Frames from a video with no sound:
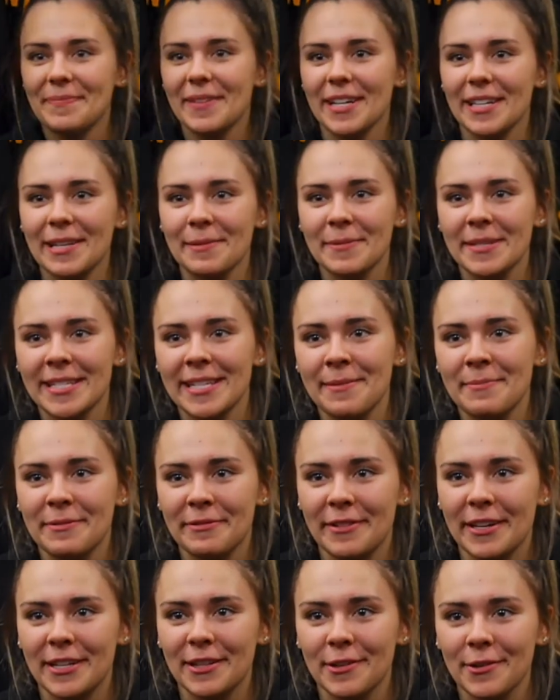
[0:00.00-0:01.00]
My name is Emmy
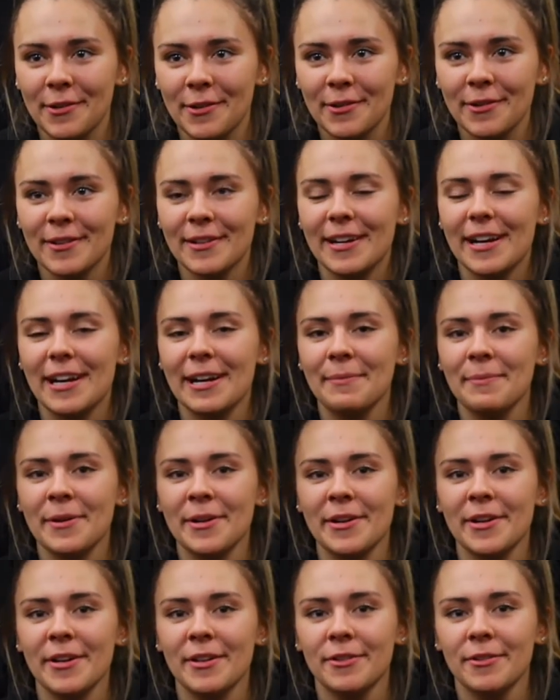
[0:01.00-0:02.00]
Fecteau. I'm
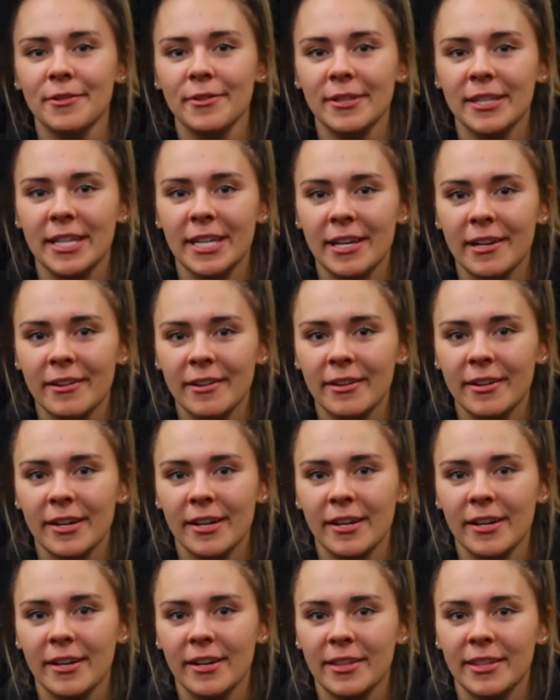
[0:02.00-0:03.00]
a third
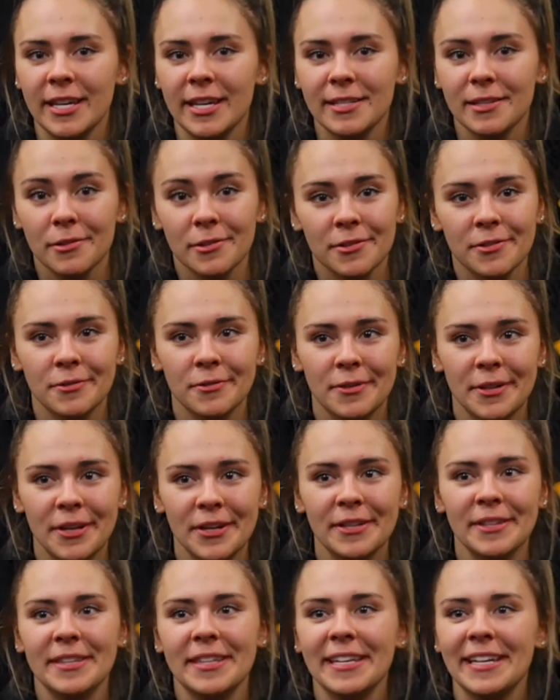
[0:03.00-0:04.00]
year TESOL
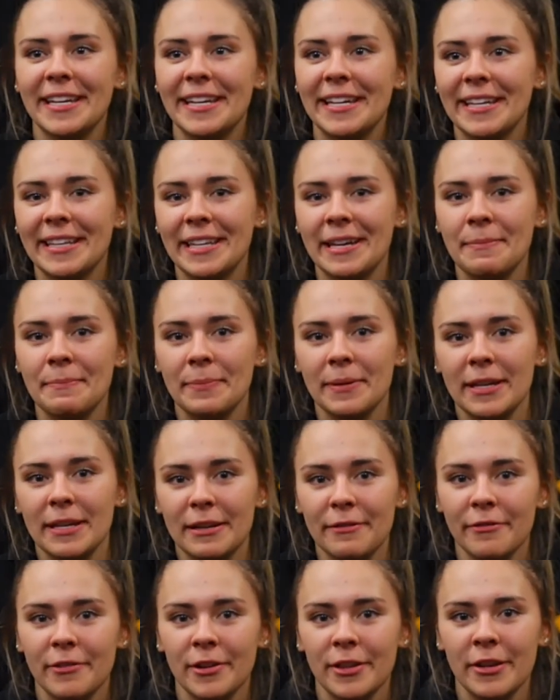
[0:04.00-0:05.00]
student, and I'm
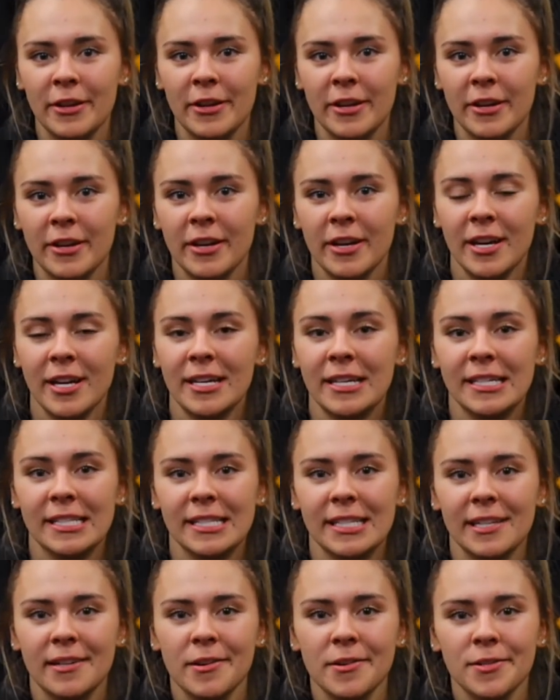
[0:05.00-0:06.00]
playing for the
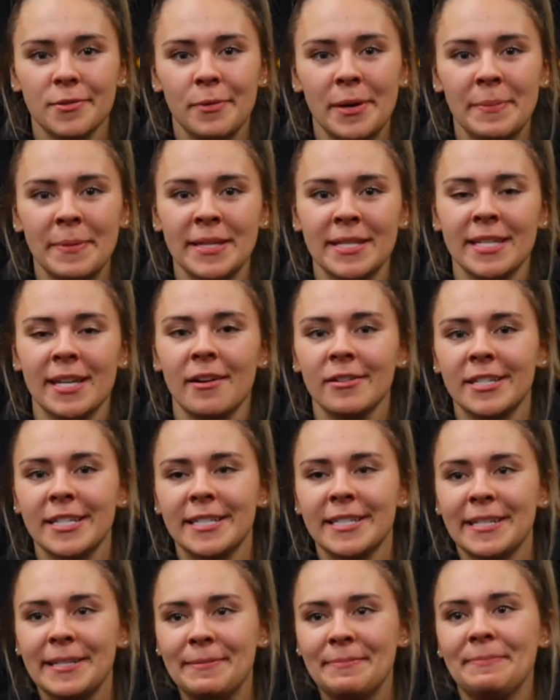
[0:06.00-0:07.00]
seniors women's hockey
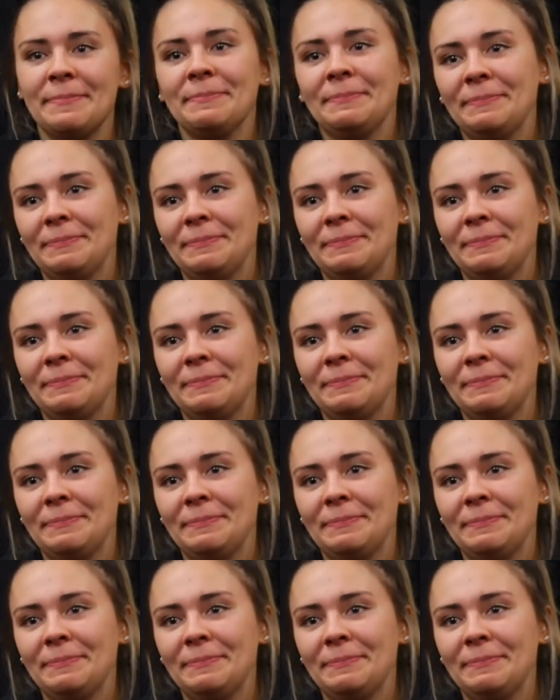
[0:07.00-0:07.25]
team.